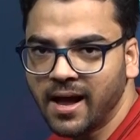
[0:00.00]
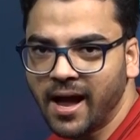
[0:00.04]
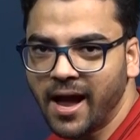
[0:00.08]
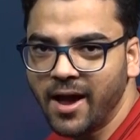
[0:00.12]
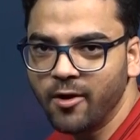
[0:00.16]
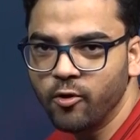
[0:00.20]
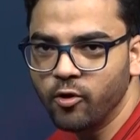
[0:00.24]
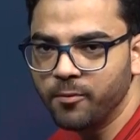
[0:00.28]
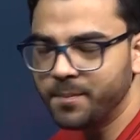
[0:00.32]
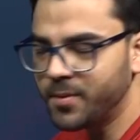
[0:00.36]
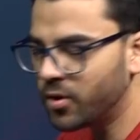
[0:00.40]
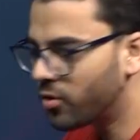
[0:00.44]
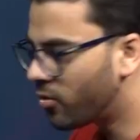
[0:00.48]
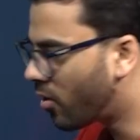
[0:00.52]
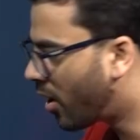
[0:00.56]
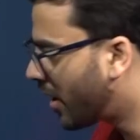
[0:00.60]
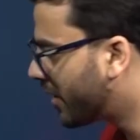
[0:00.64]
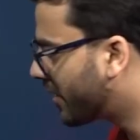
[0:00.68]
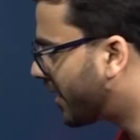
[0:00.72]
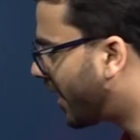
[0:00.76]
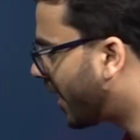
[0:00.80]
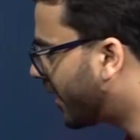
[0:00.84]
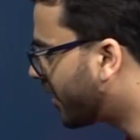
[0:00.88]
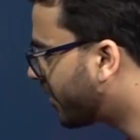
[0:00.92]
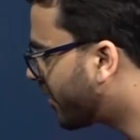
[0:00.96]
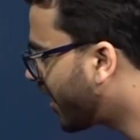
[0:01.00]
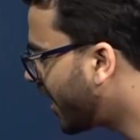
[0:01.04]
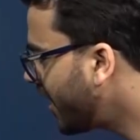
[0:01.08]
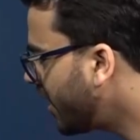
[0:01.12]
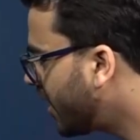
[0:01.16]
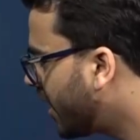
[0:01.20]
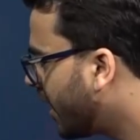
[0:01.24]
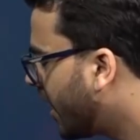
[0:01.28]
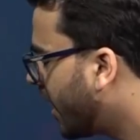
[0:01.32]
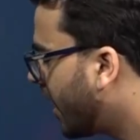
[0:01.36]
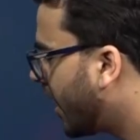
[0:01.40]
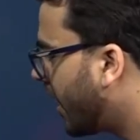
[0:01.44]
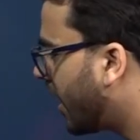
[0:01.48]
I hope you got that, right?
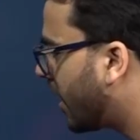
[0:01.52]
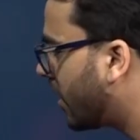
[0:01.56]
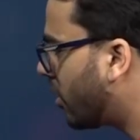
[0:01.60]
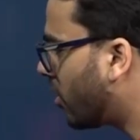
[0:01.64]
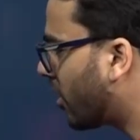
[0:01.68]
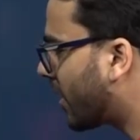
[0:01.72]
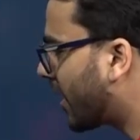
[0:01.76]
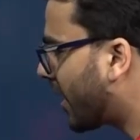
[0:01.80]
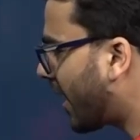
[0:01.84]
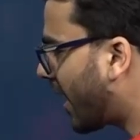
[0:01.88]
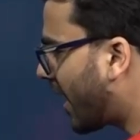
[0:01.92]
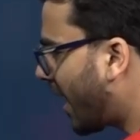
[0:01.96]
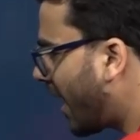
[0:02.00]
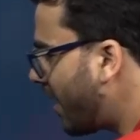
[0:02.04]
Now can